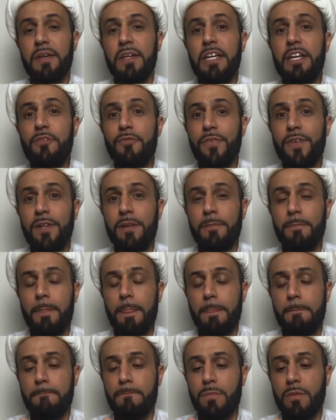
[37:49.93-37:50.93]
Even
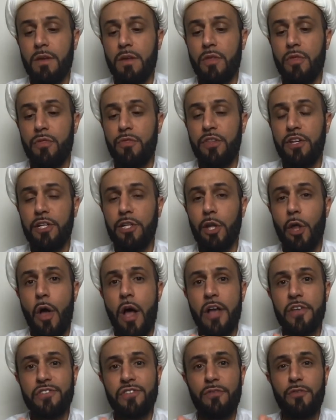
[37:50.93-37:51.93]
the
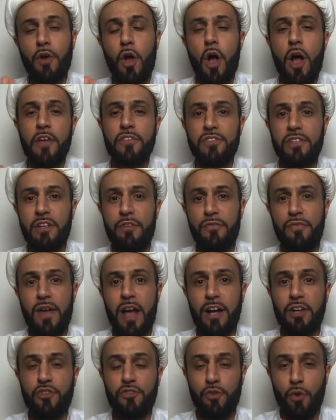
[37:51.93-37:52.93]
laws of cause and
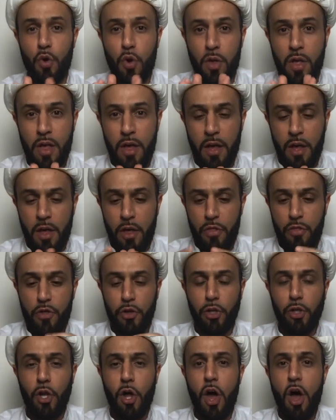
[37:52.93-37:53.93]
effect. So
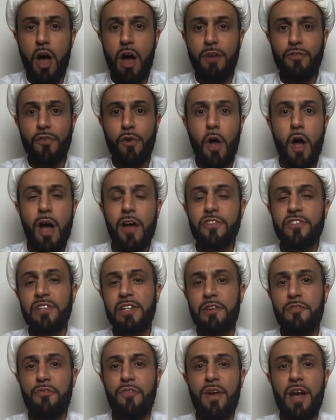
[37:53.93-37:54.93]
the law of cause
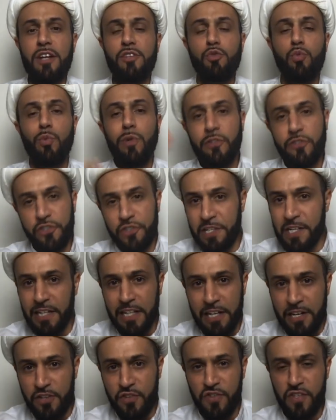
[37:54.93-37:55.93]
and effect will still
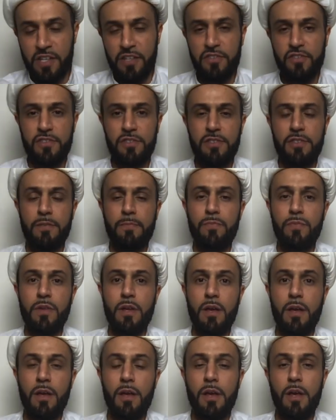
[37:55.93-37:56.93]
exist.
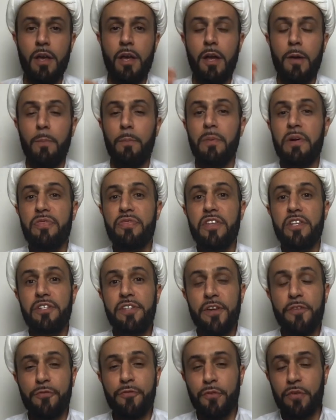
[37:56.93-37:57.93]
But the
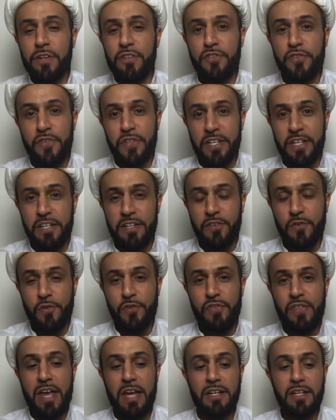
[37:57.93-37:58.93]
difference
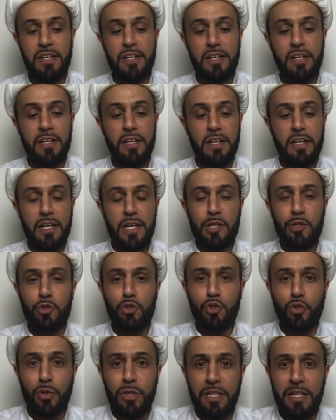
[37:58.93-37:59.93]
is that in
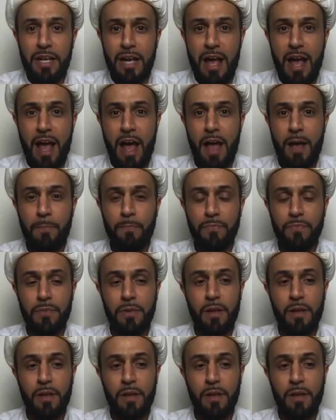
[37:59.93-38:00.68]
dunya,